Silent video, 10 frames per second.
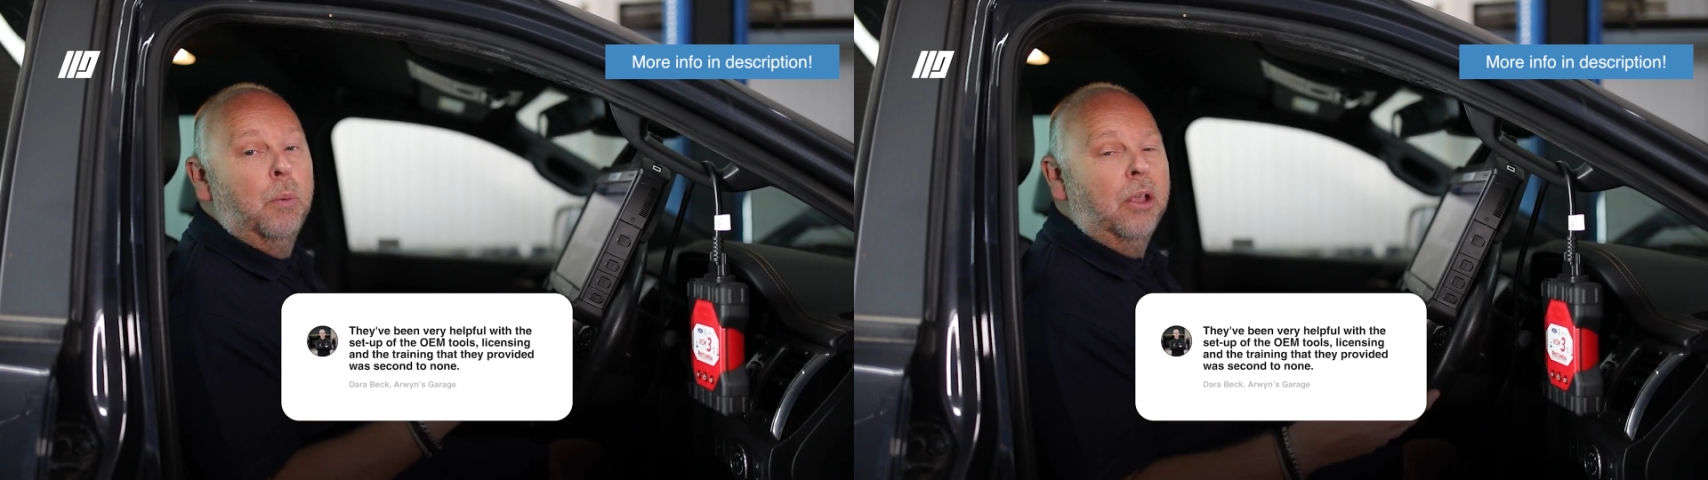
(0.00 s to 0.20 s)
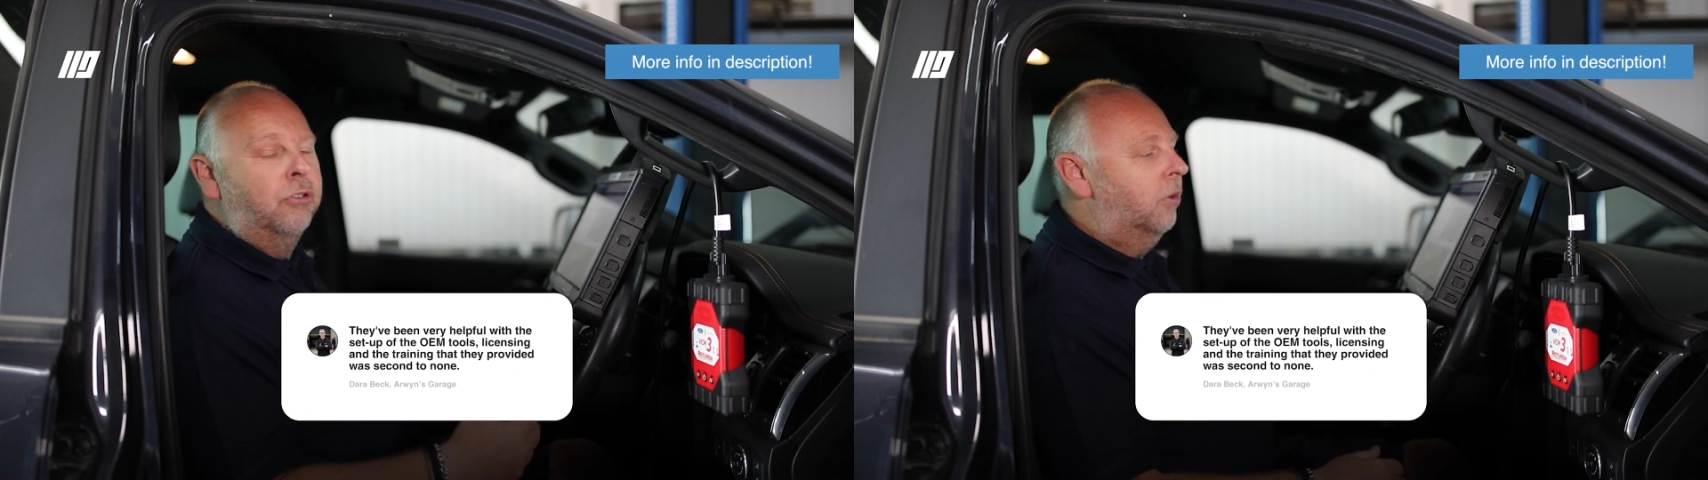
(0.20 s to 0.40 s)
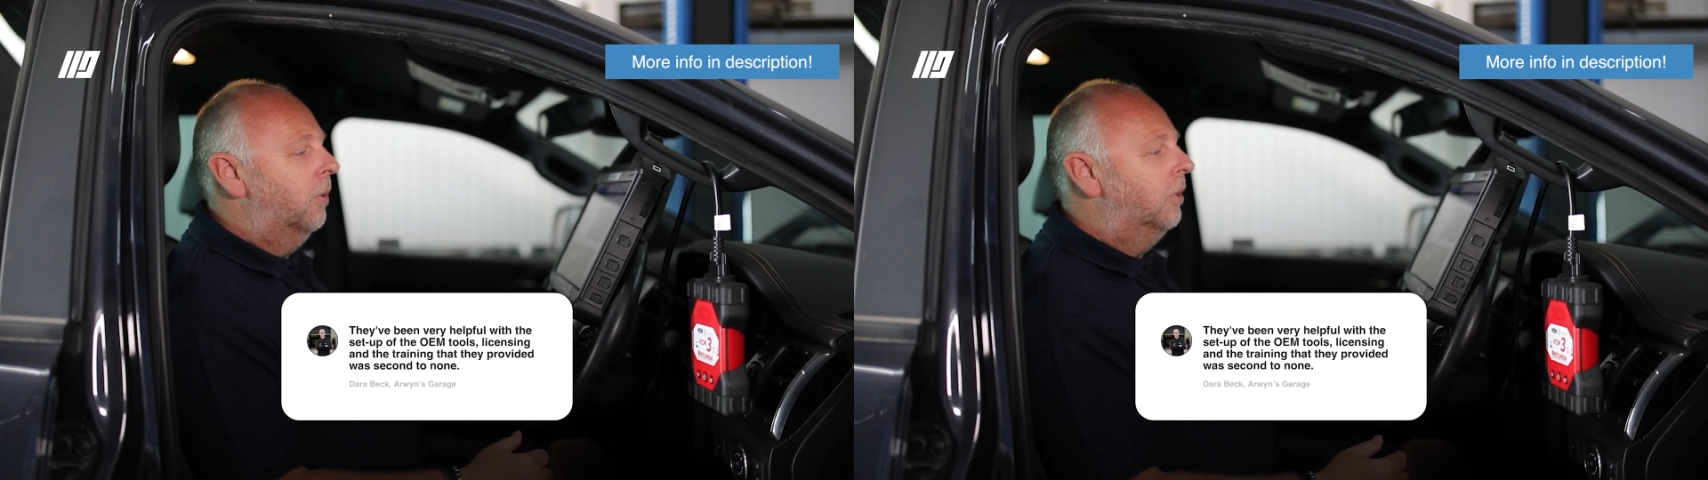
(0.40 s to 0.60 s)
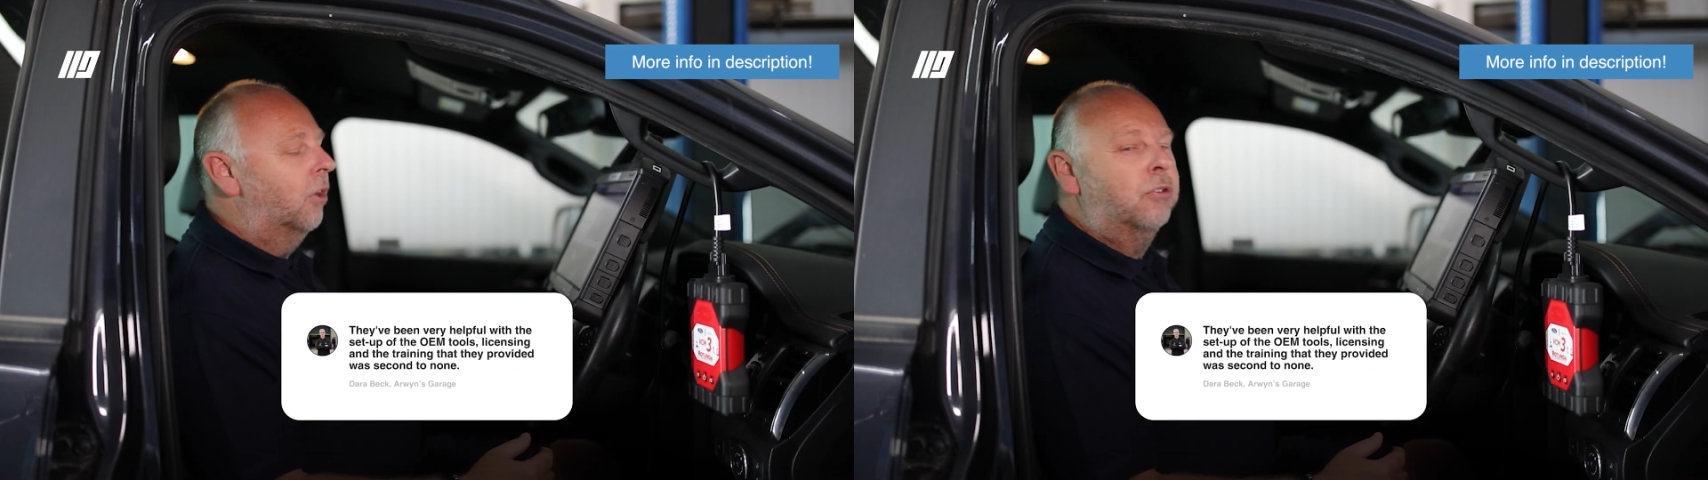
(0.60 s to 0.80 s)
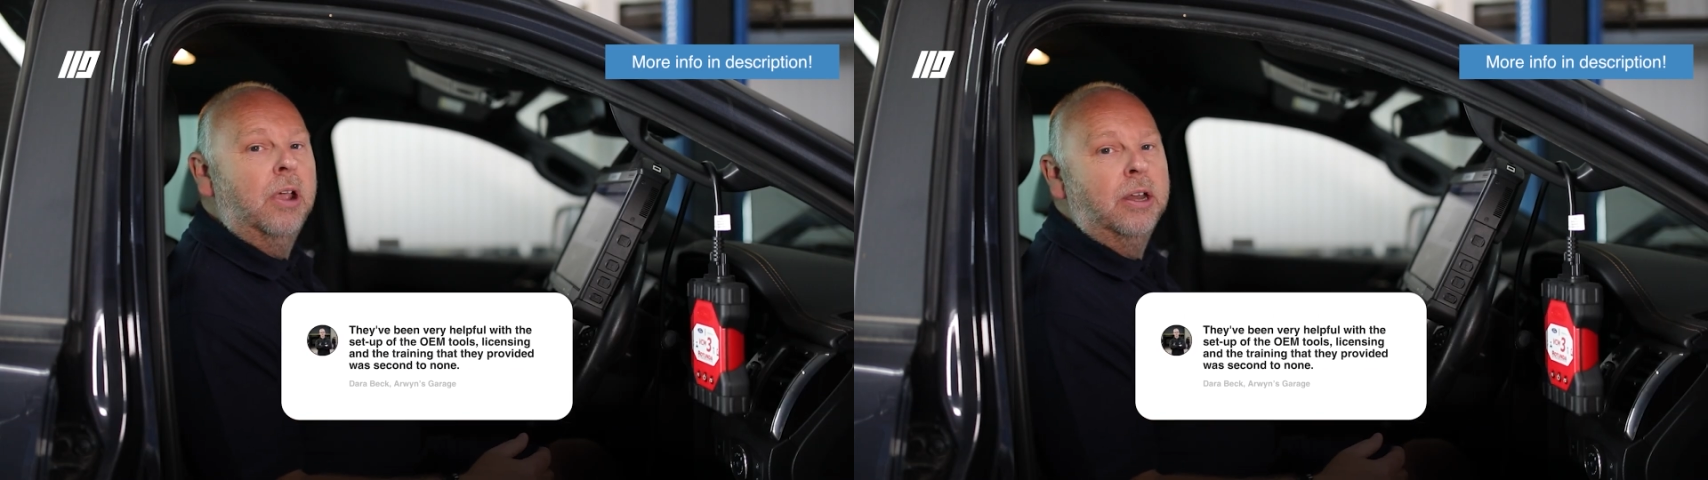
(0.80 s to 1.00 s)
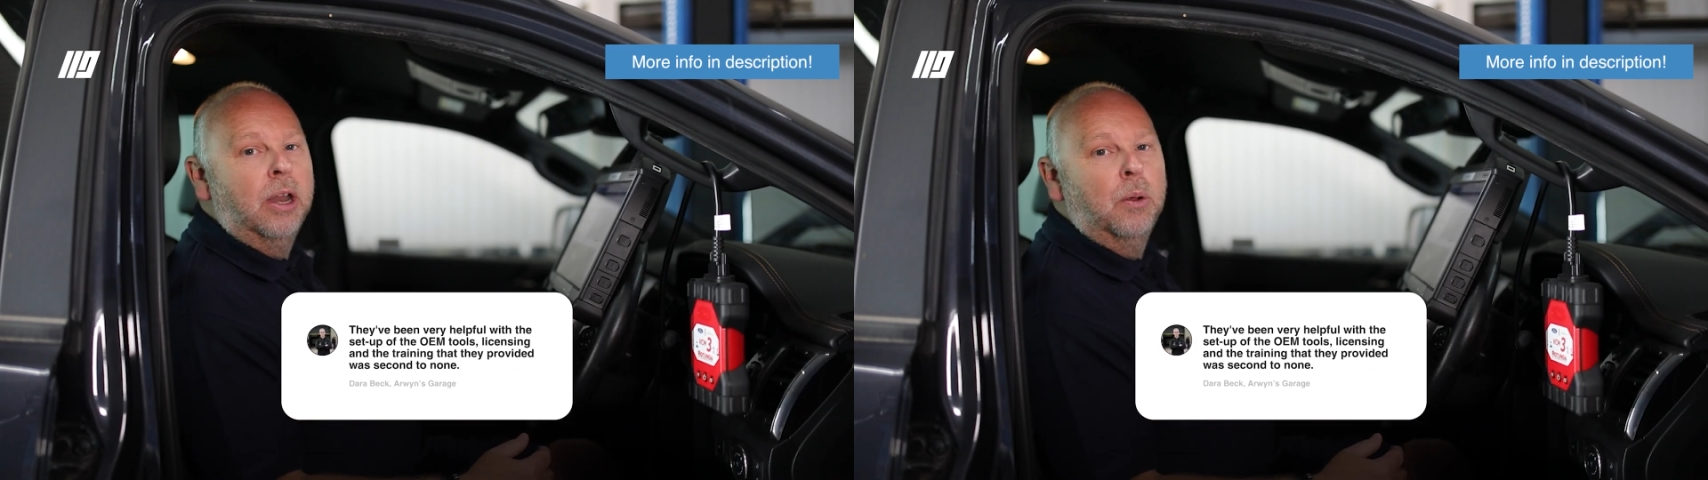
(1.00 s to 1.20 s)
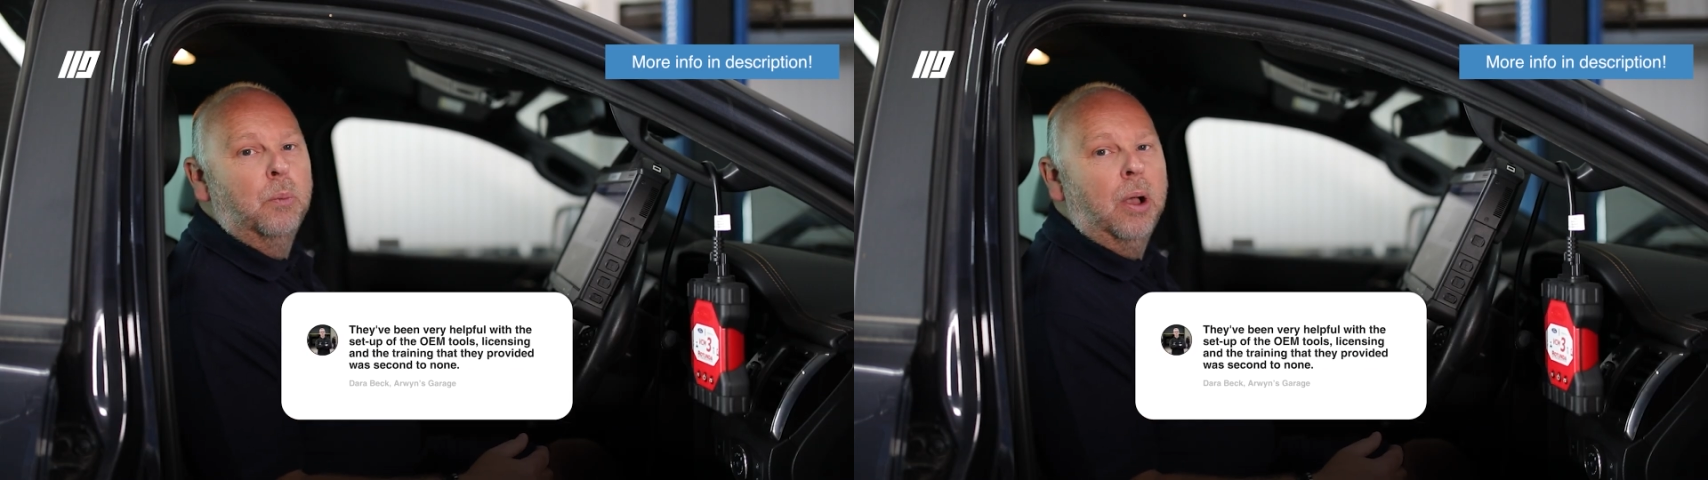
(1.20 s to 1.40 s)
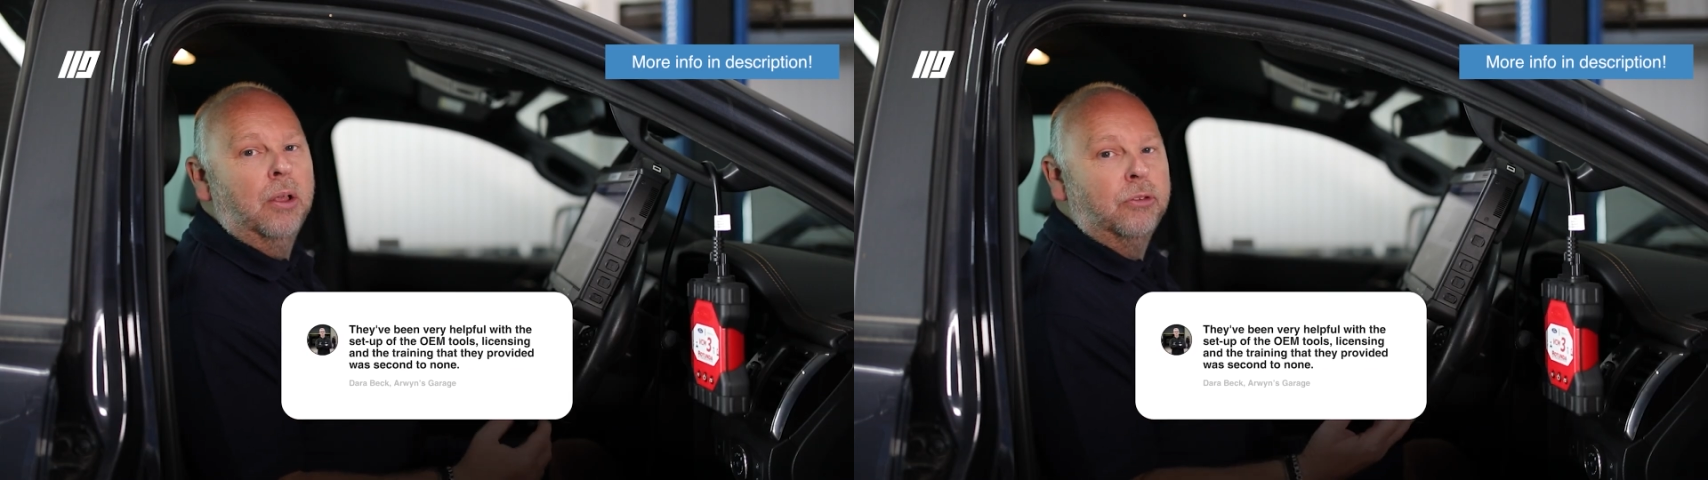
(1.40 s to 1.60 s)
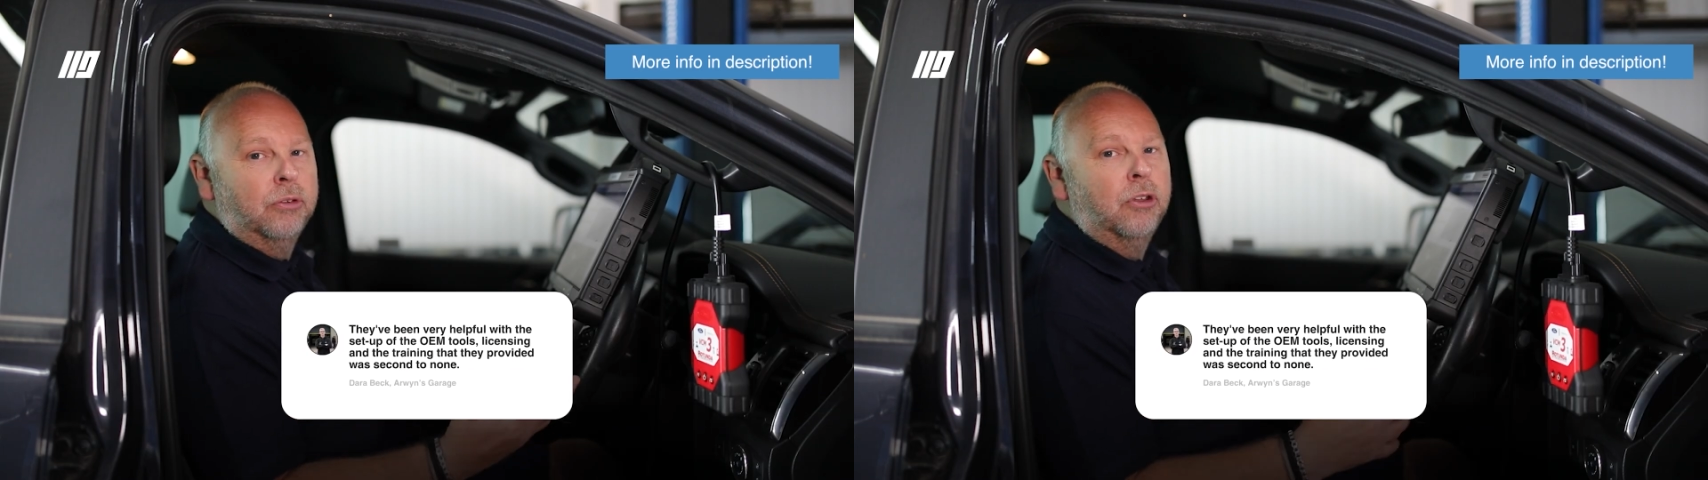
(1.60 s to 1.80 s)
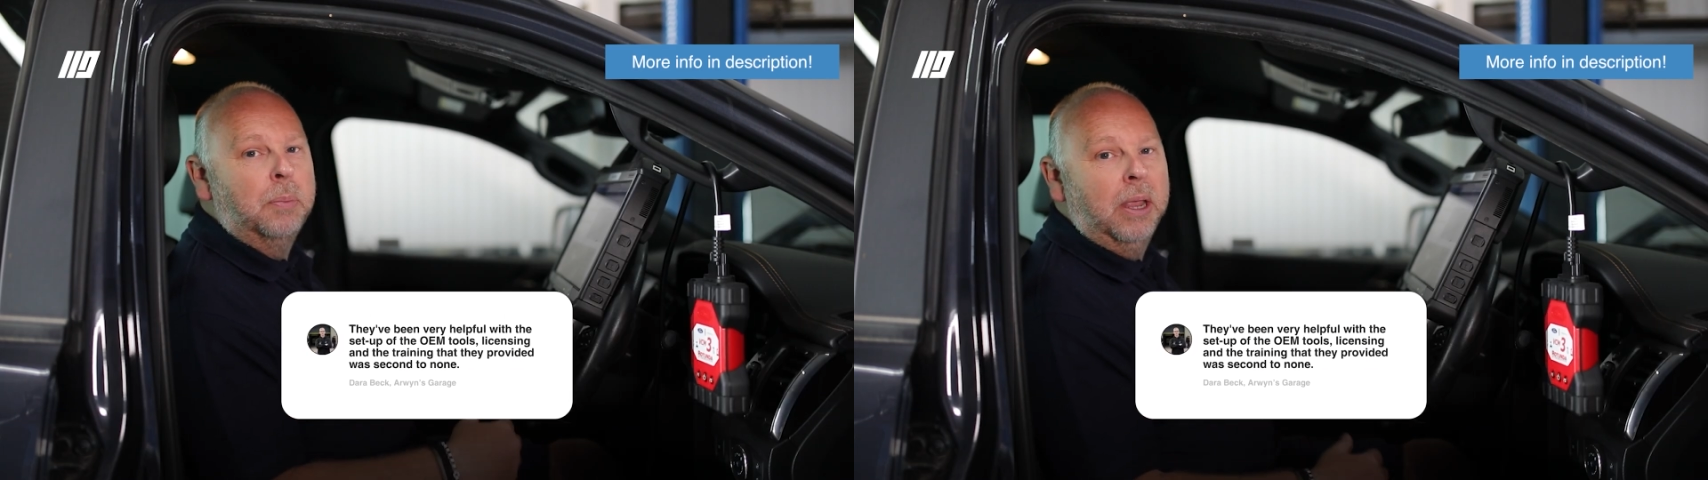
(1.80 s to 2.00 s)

whilst you're doing your training and whilst